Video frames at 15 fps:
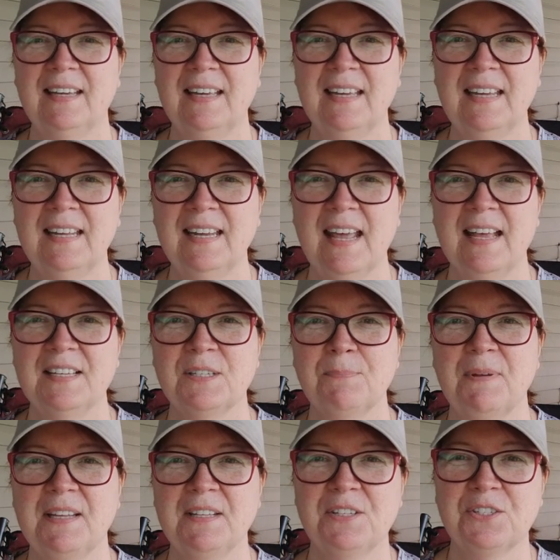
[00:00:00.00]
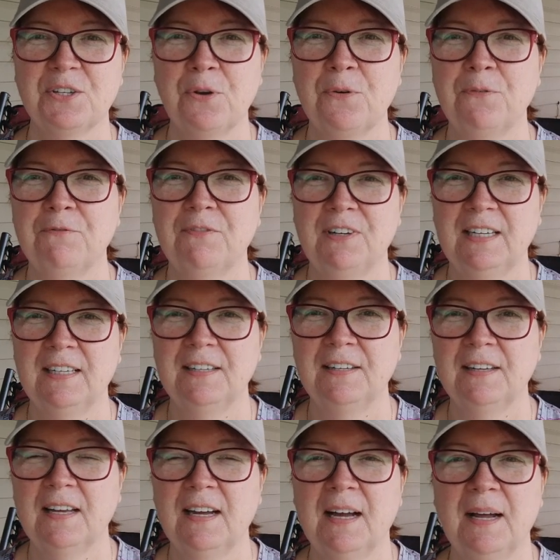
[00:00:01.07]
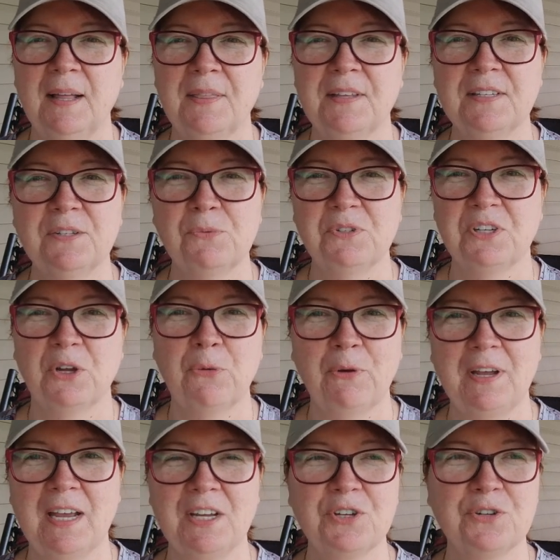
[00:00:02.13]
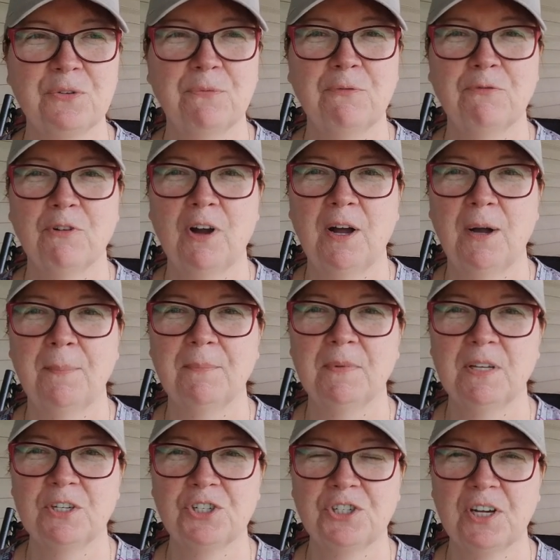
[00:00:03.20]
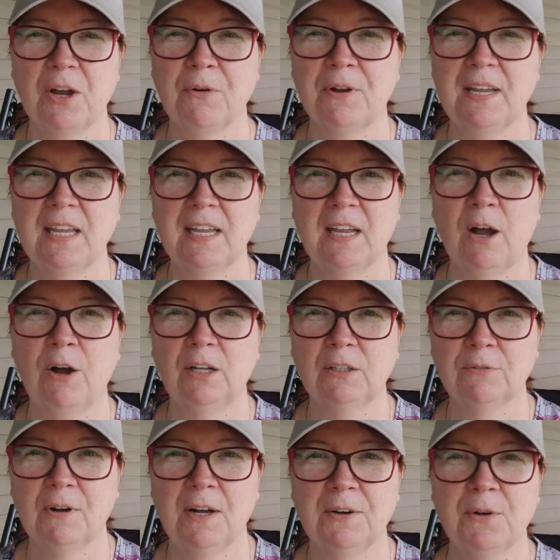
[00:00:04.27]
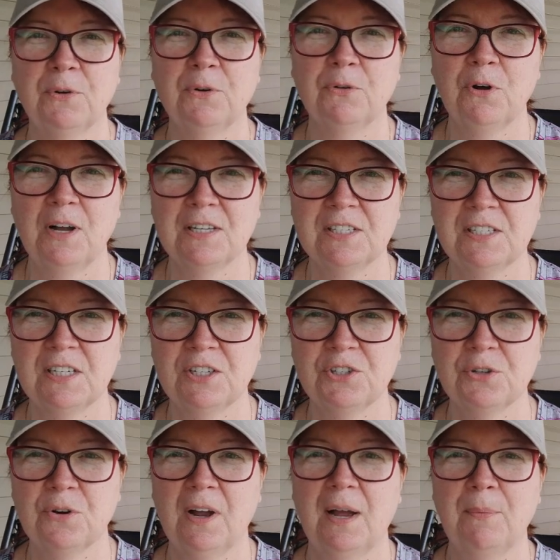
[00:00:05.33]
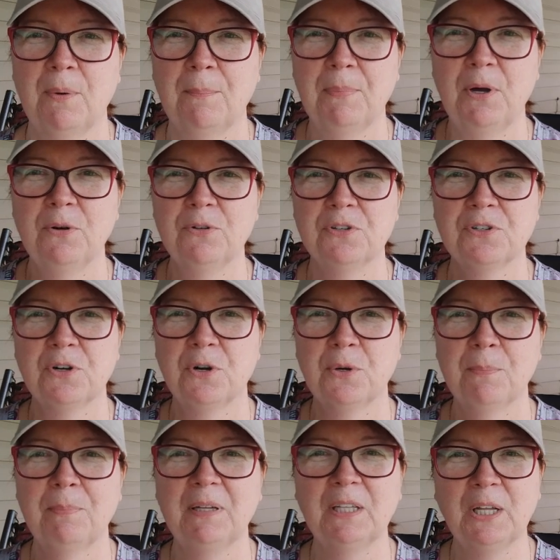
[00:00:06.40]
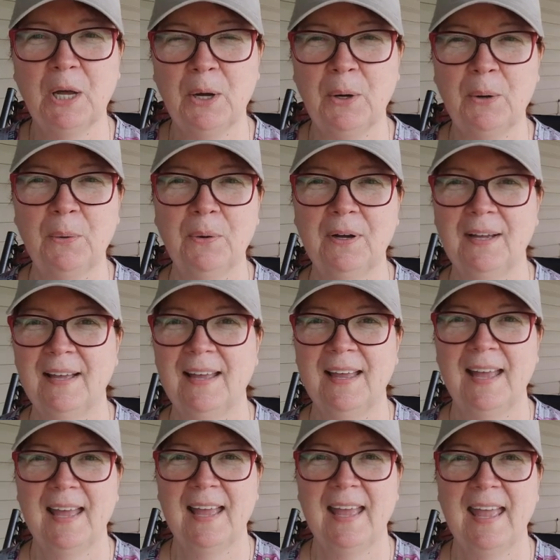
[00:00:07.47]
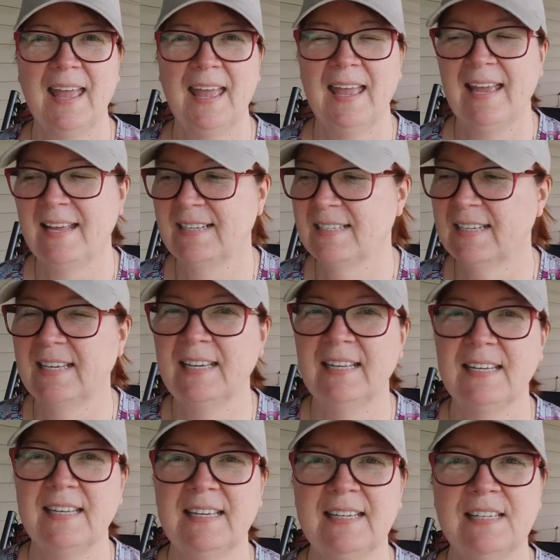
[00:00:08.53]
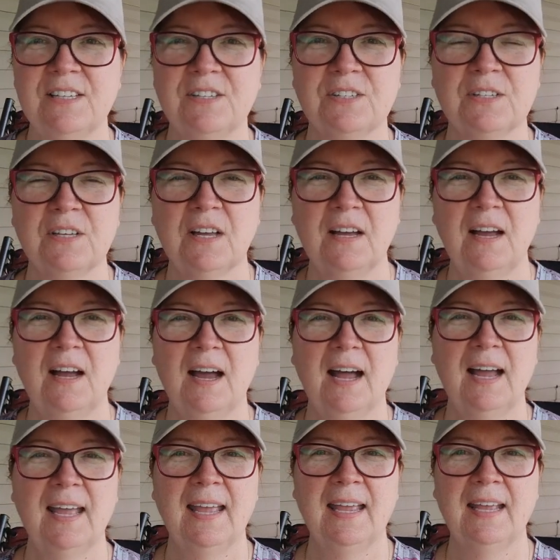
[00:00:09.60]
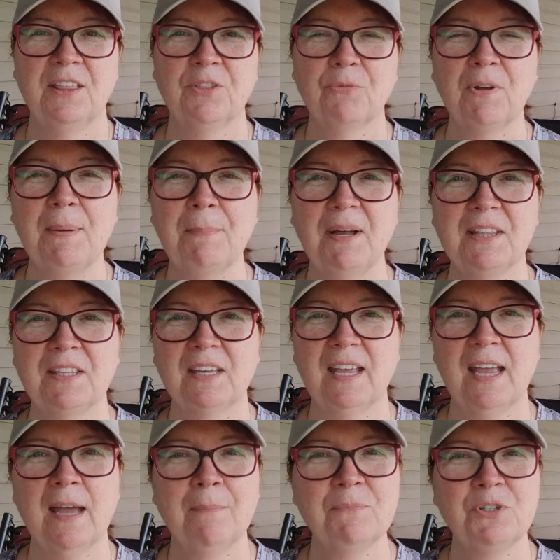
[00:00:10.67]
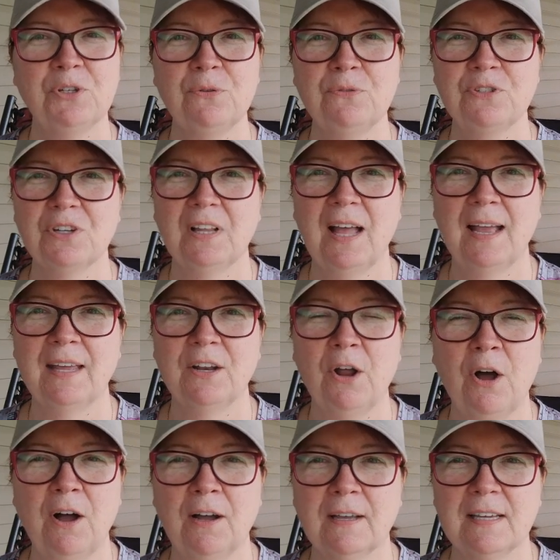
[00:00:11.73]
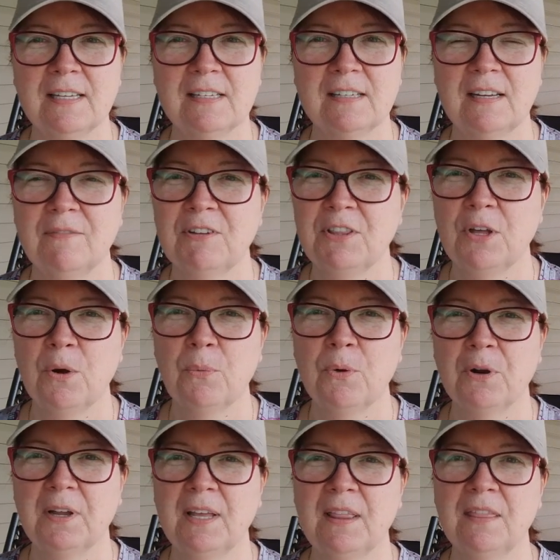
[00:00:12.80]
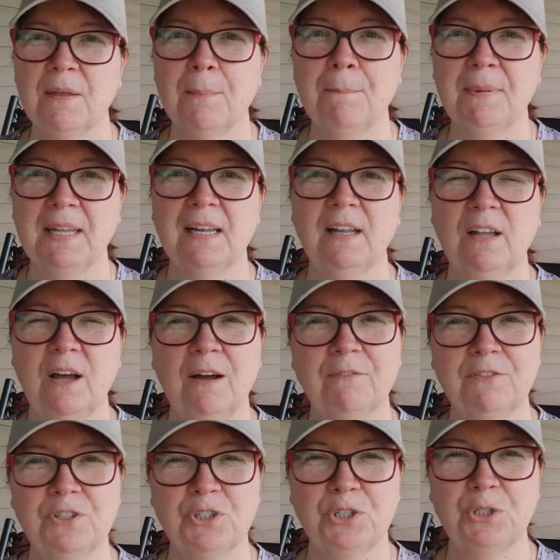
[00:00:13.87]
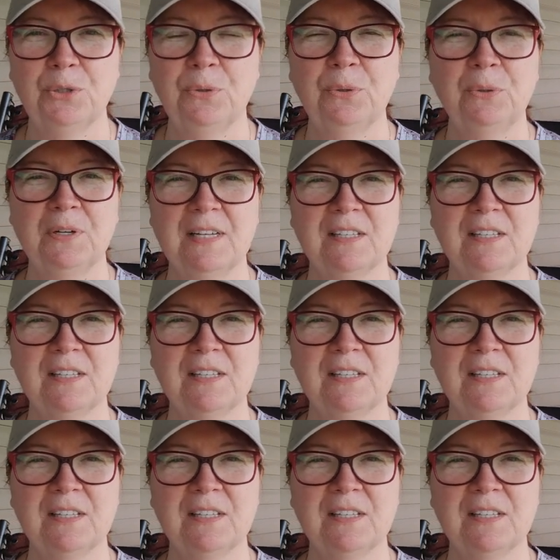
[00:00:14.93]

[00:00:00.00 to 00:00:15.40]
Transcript: It has been so fun. This was a creation from Sherry, Colorado cross stitcher. I will post her below, and it is a 3-month camp, June, July, and August. Even though we're in the middle of June,